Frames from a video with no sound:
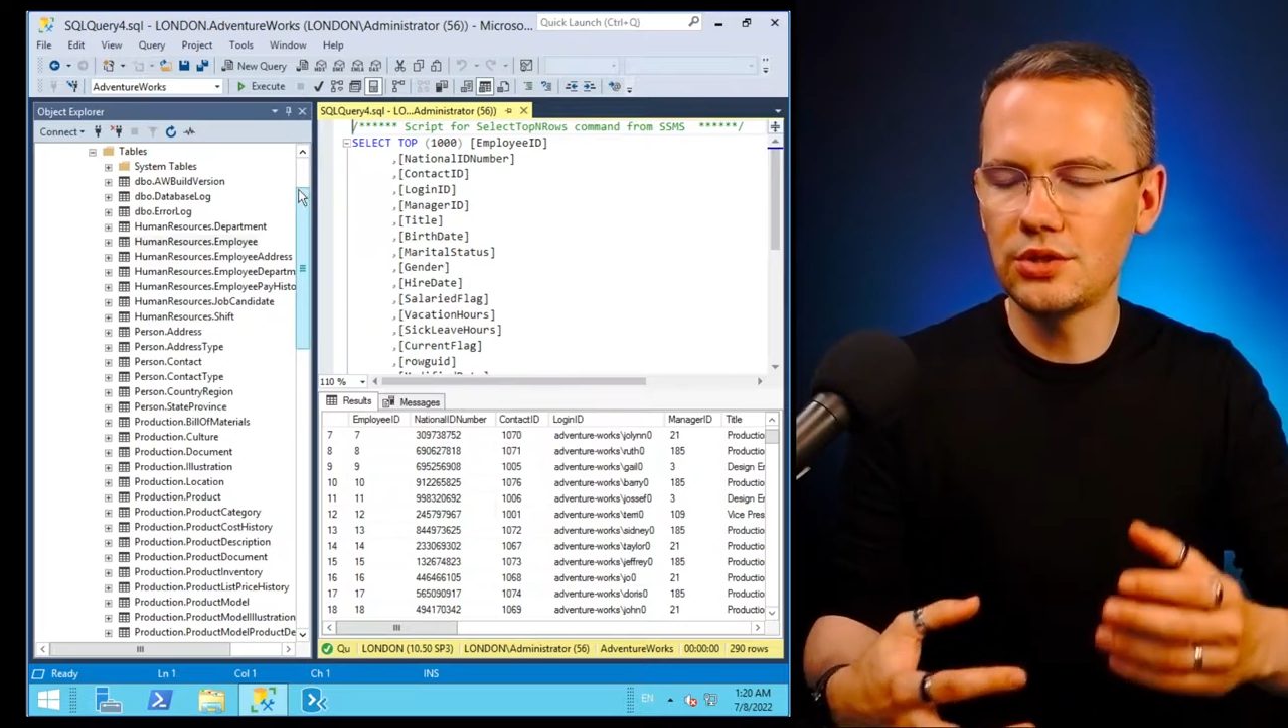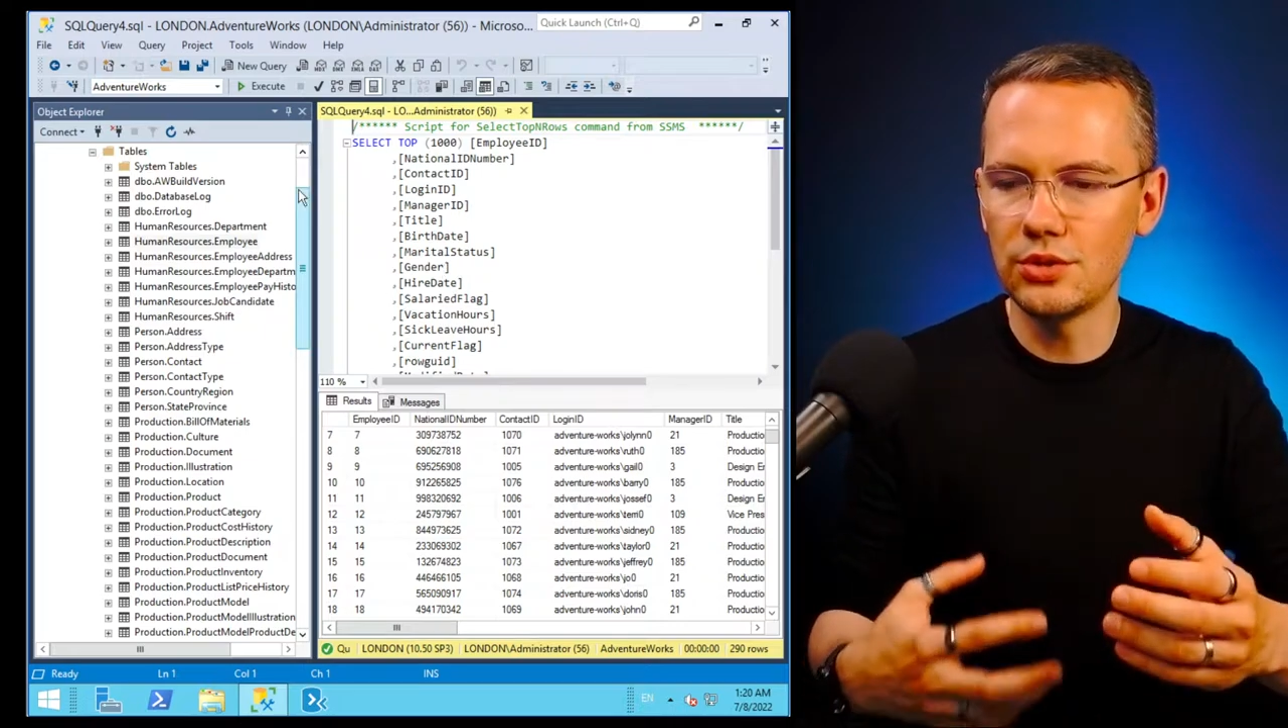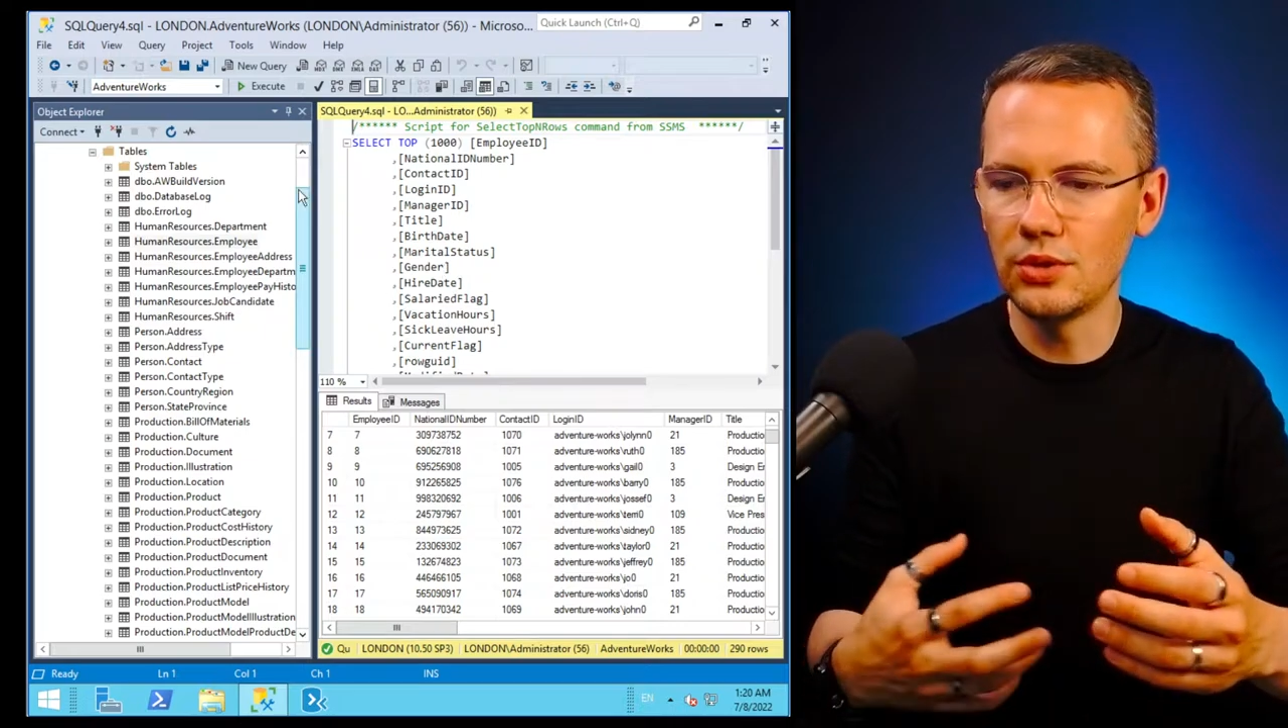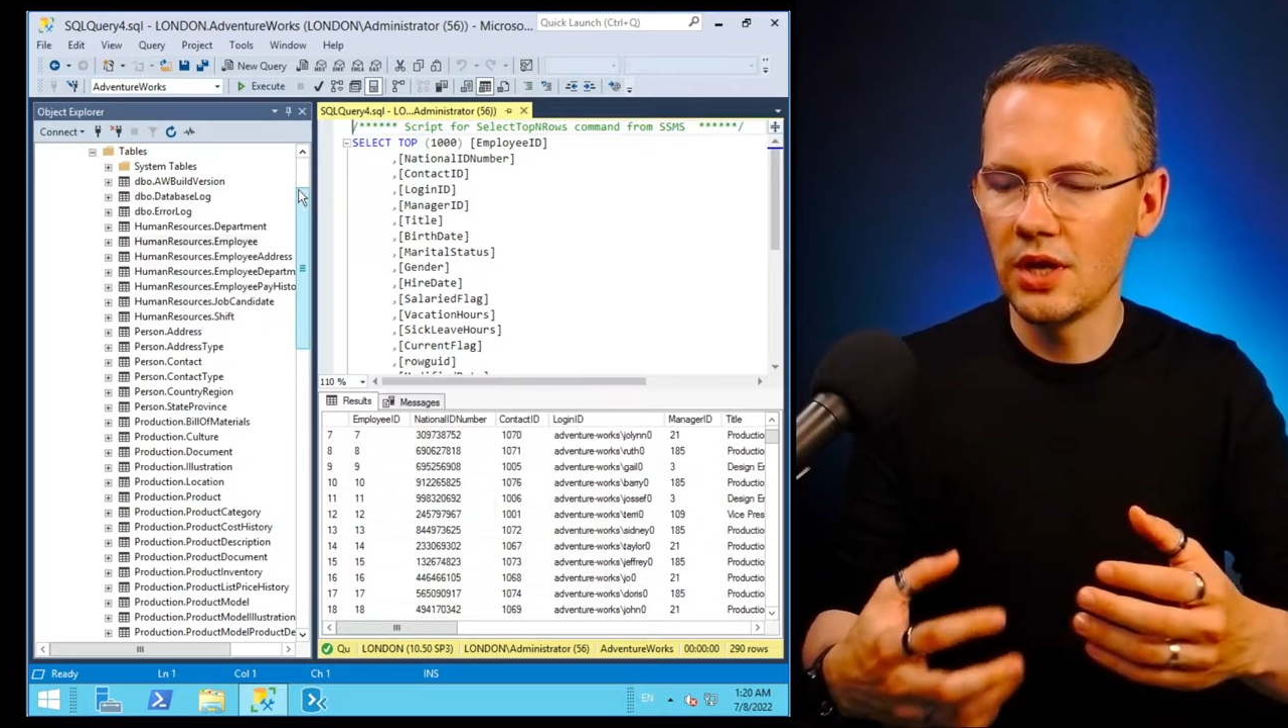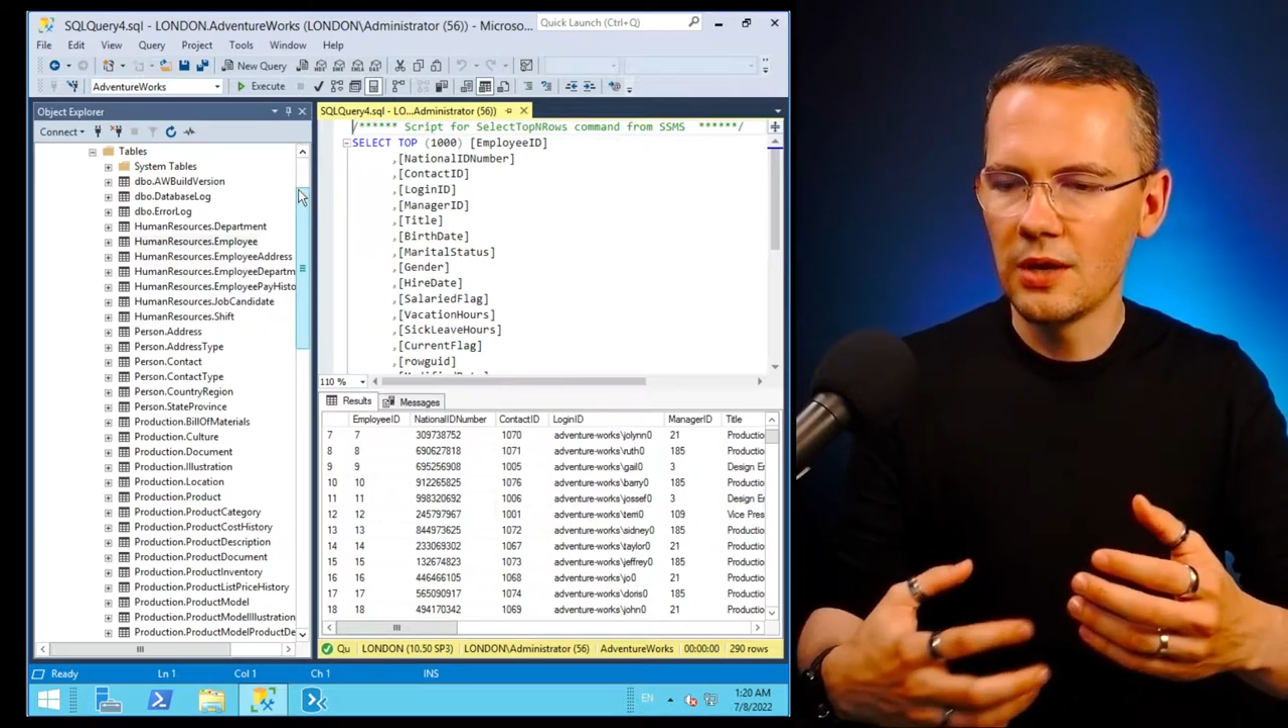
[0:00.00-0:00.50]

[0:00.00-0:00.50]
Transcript: to